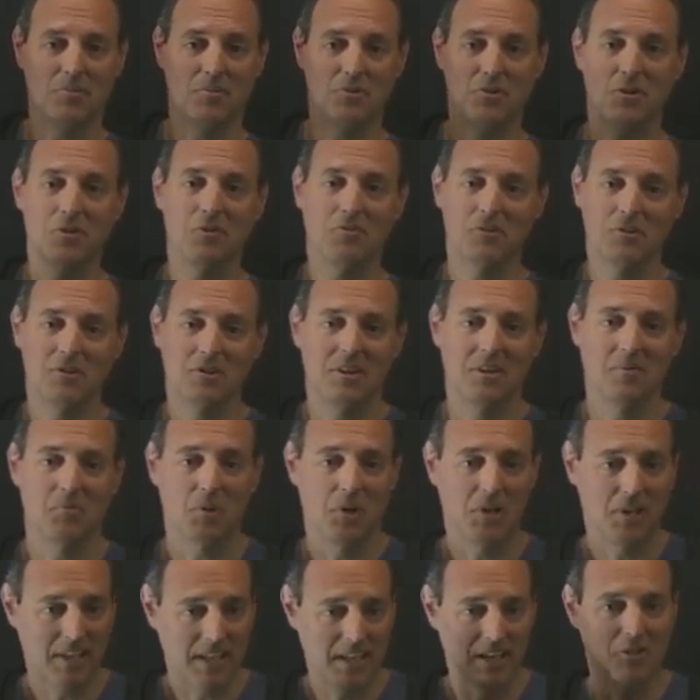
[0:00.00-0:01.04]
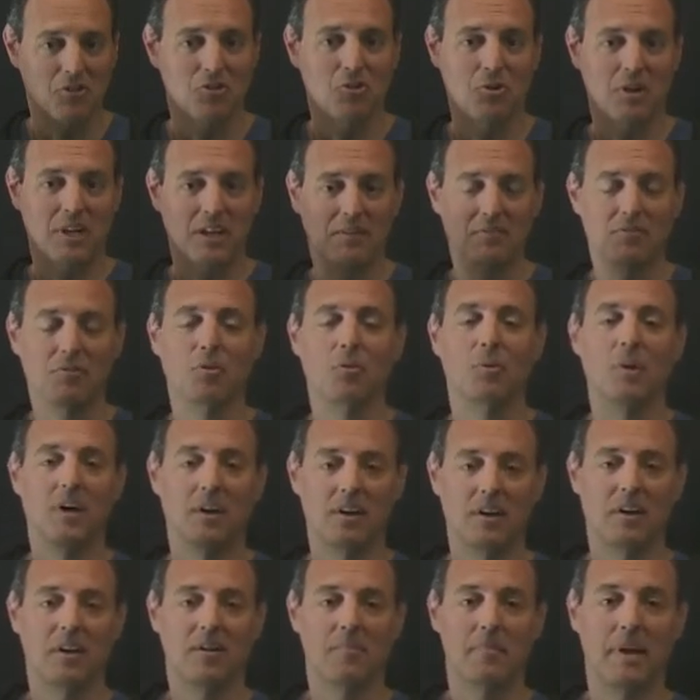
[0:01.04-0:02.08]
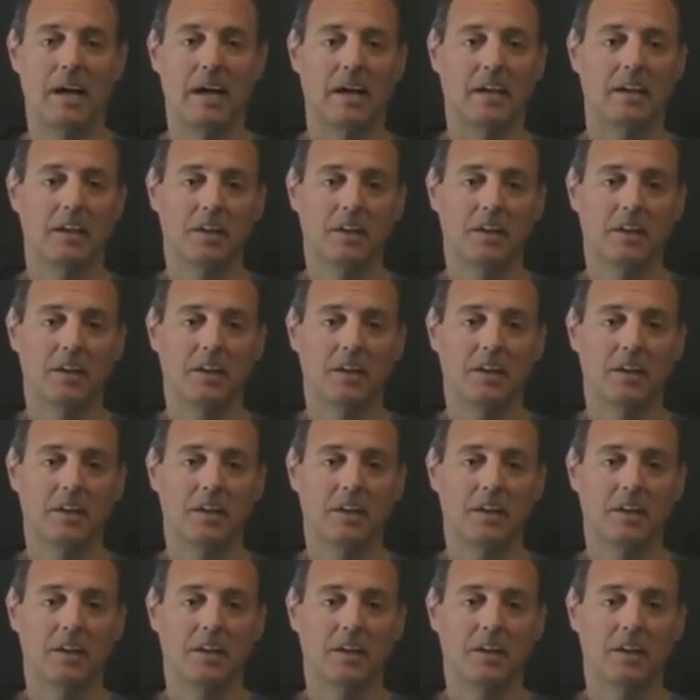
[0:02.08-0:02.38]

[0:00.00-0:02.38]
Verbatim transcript: server somewhere, let it train for a while and come back.